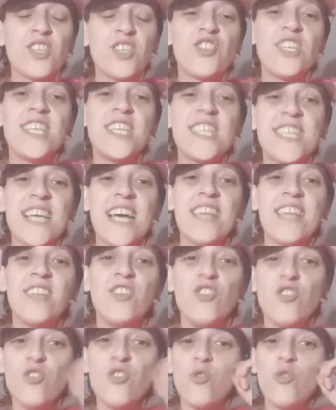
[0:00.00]
Tracy Ann,
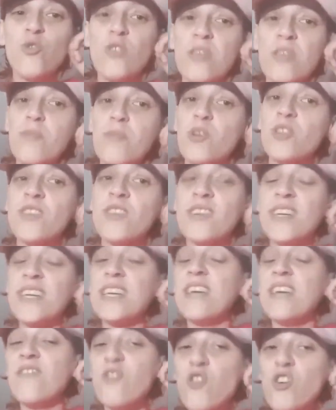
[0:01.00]
you're the only moderator
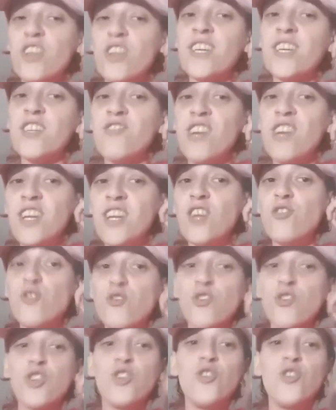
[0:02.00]
I've got here right now,
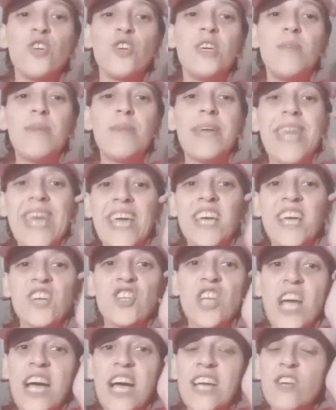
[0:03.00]
so can you keep an
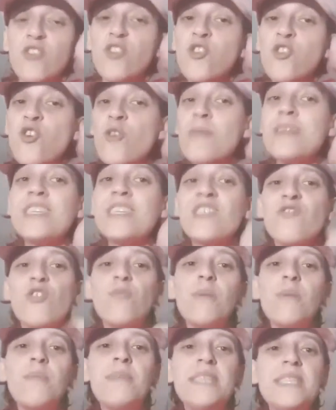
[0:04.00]
extra eye on the comments for
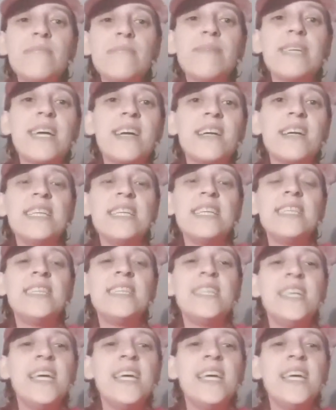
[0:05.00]
me, please, my darling?